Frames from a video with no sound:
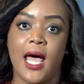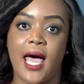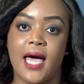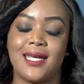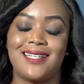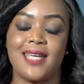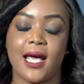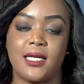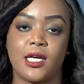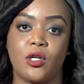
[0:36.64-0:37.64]
and
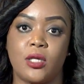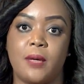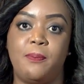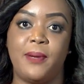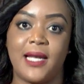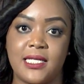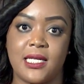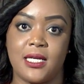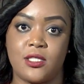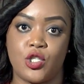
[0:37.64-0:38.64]
technical
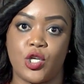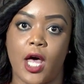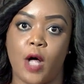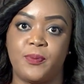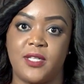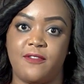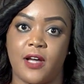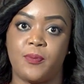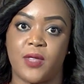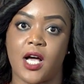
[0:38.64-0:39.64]
abilities to help
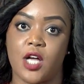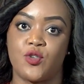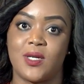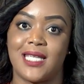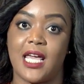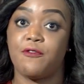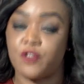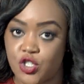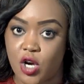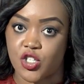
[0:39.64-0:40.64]
develop the country's
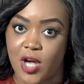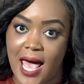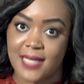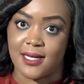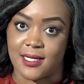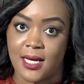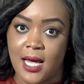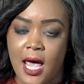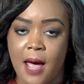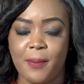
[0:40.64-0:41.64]
infrastructure asset.
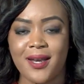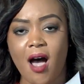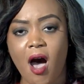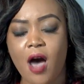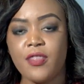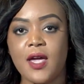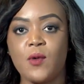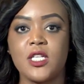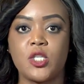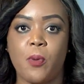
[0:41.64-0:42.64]
But are they
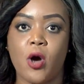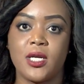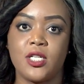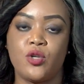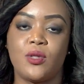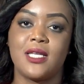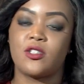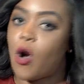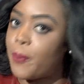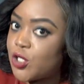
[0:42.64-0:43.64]
responding to
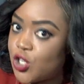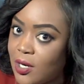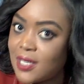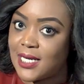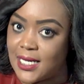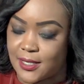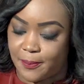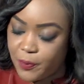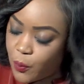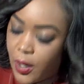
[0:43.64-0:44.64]
these
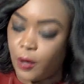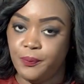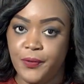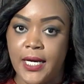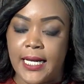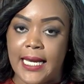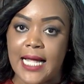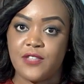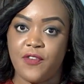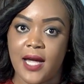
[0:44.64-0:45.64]
opportunities? Well,
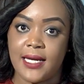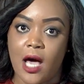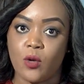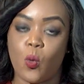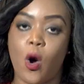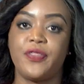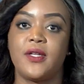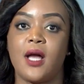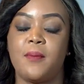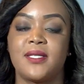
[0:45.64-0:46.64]
let's find out what
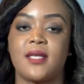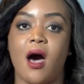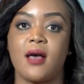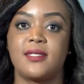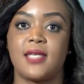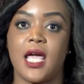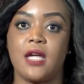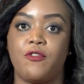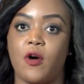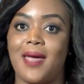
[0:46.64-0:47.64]
the numbers are
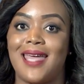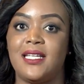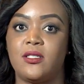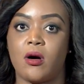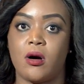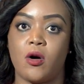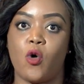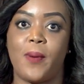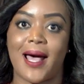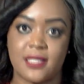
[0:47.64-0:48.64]
saying from Enitan
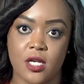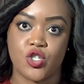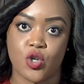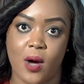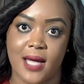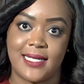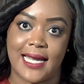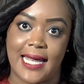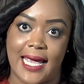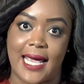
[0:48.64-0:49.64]
Obasanjo
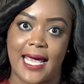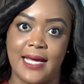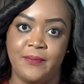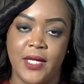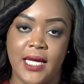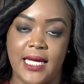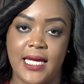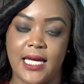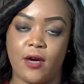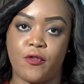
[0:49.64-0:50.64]
Adeleye.
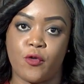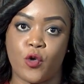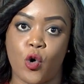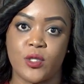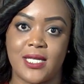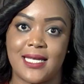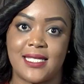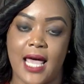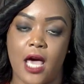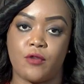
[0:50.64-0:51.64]
He, of course,
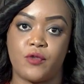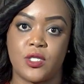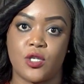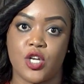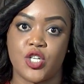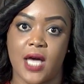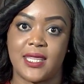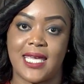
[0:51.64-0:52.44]
is the head of research at